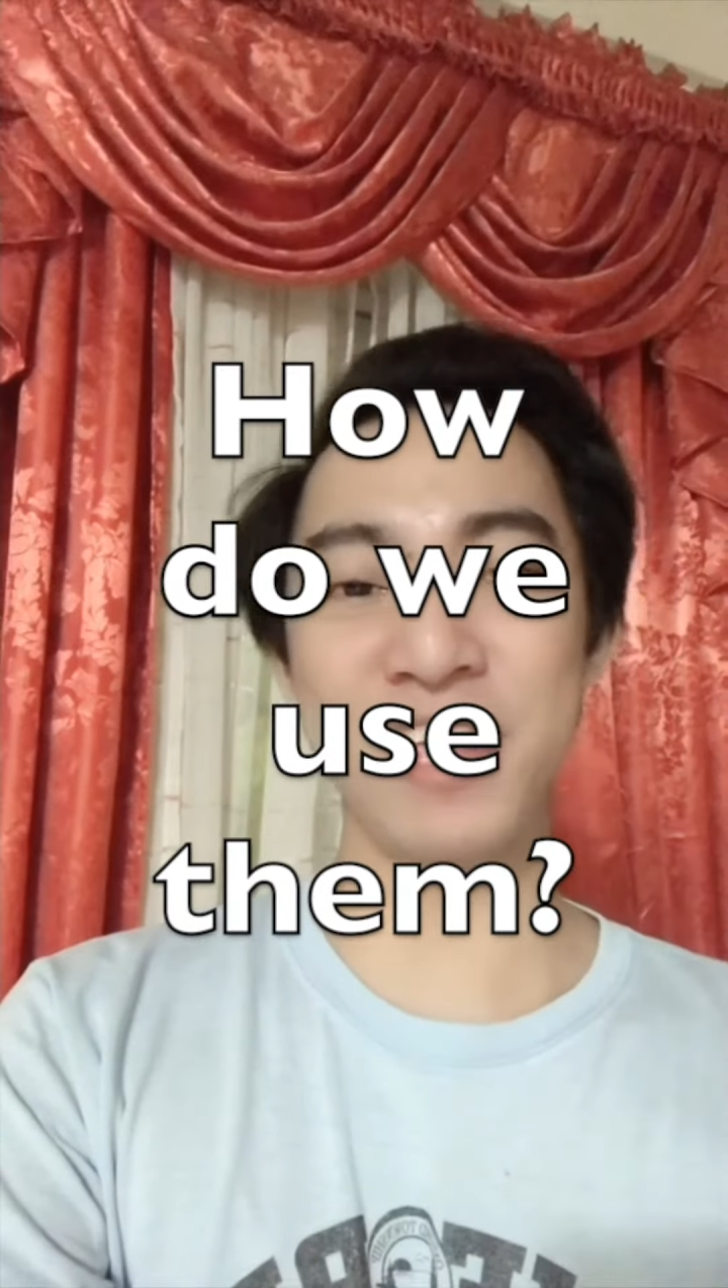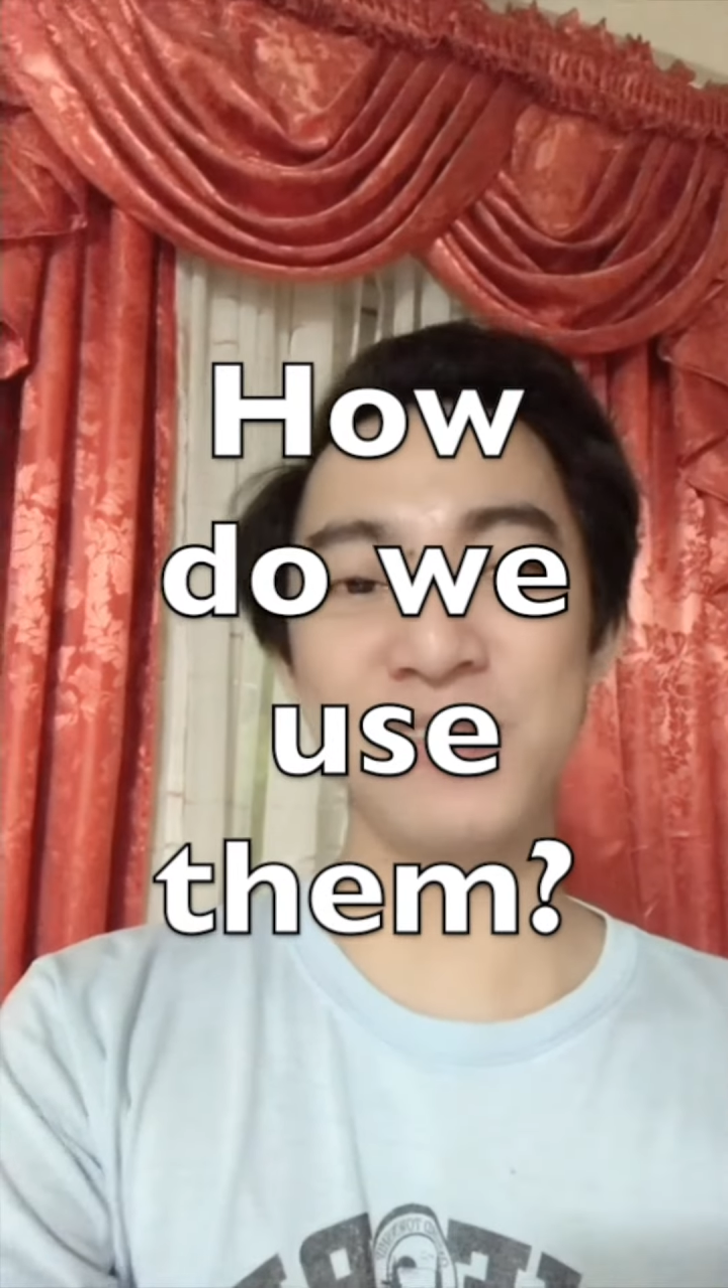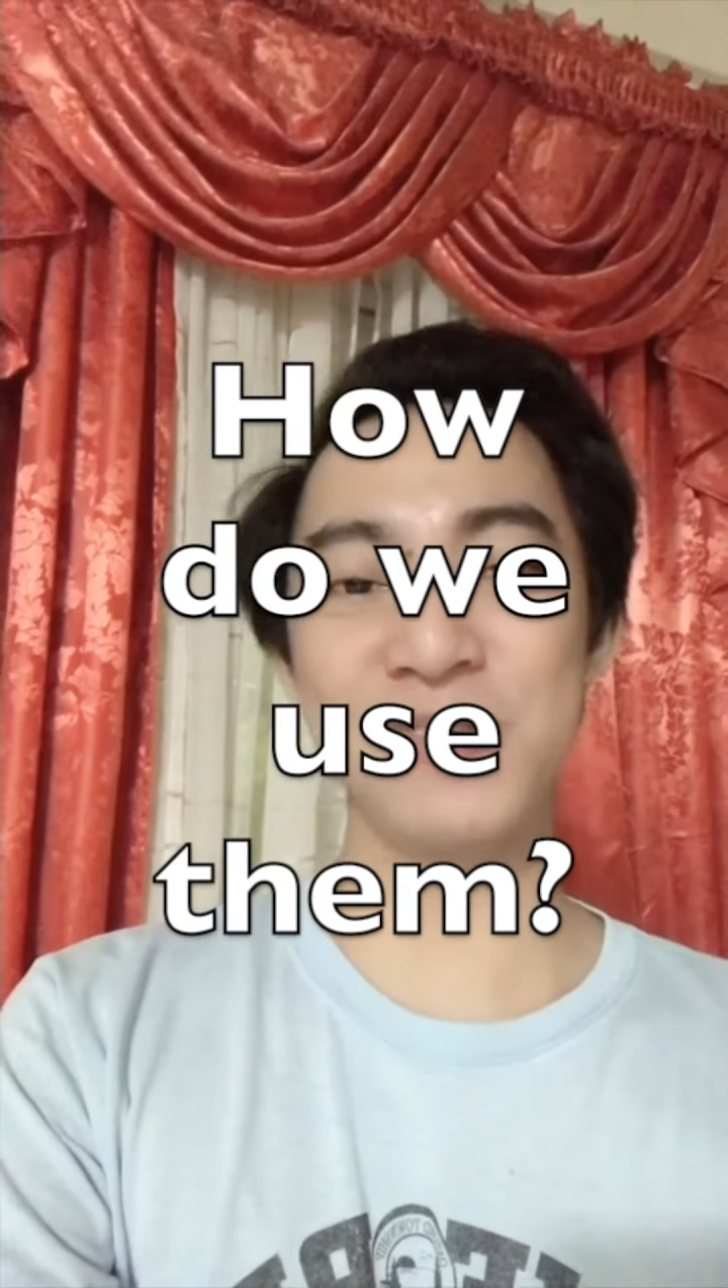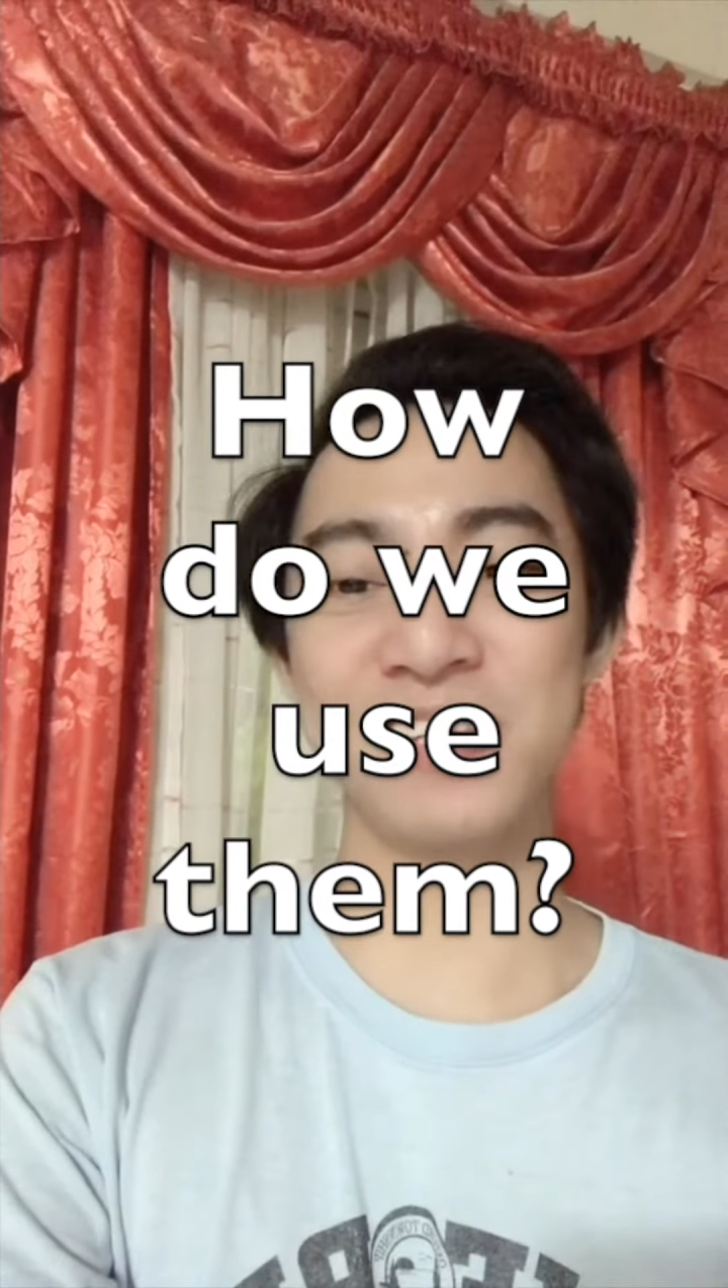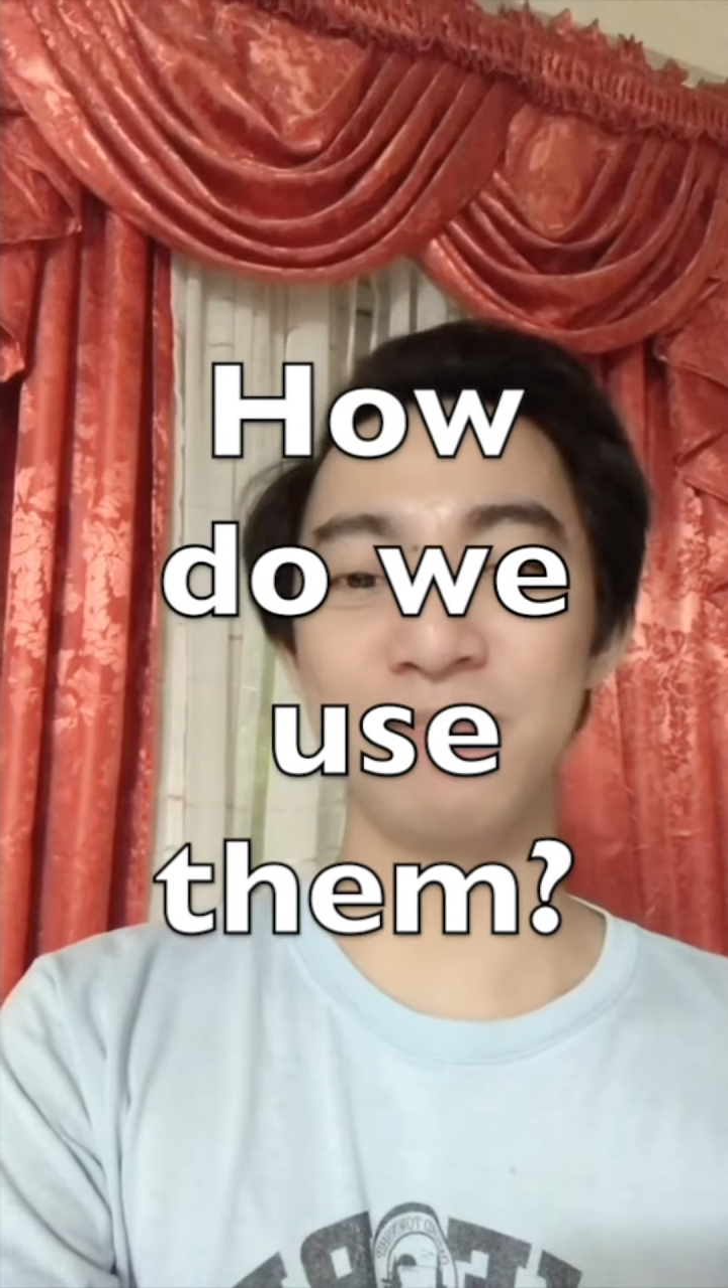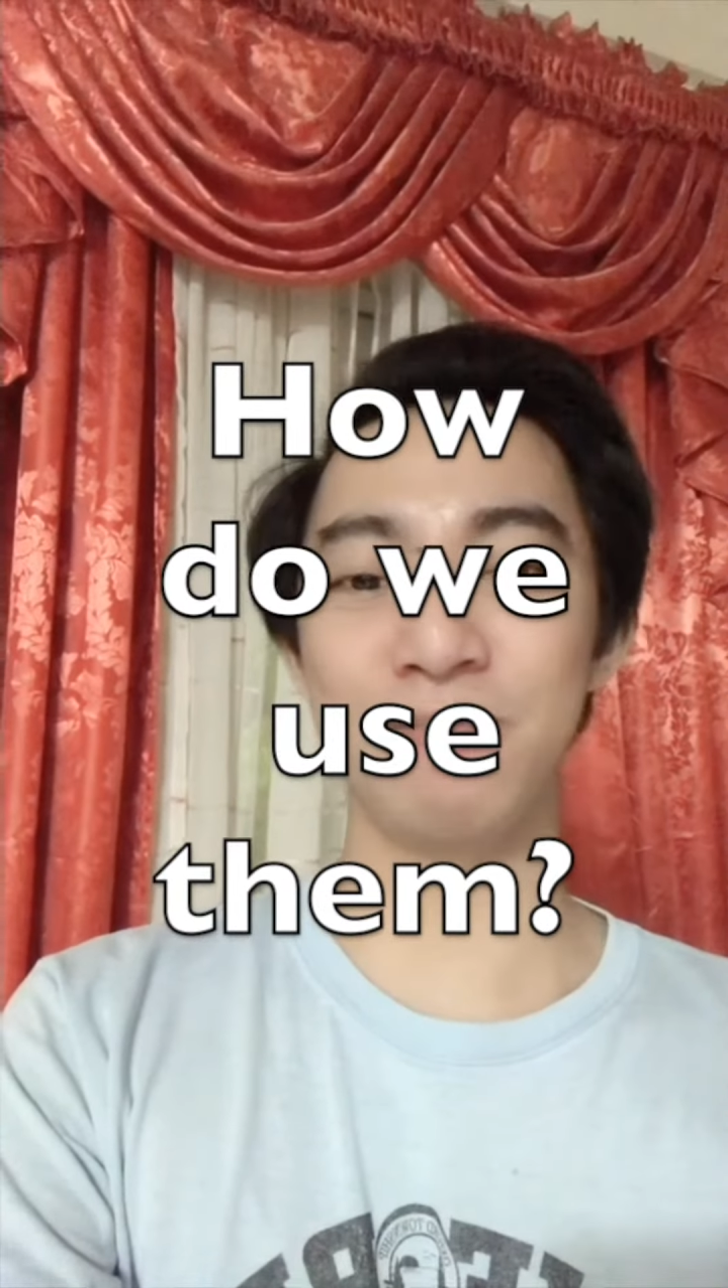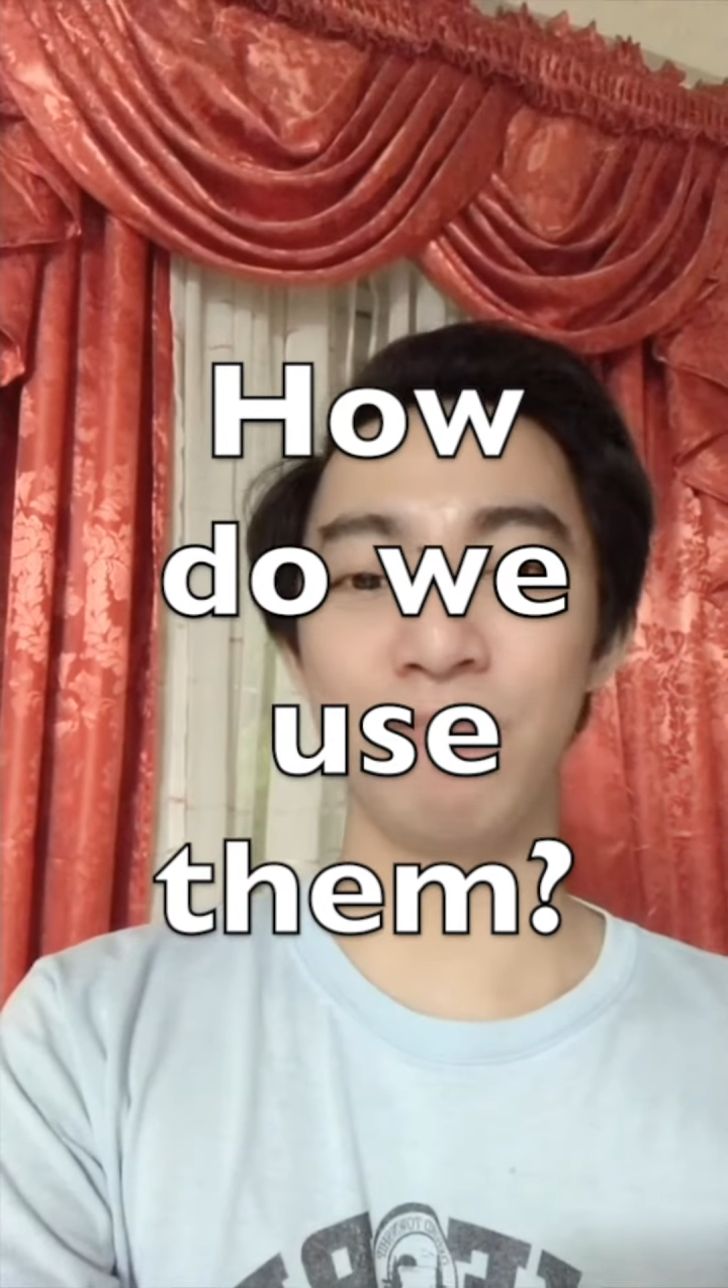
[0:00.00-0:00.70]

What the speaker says: use them.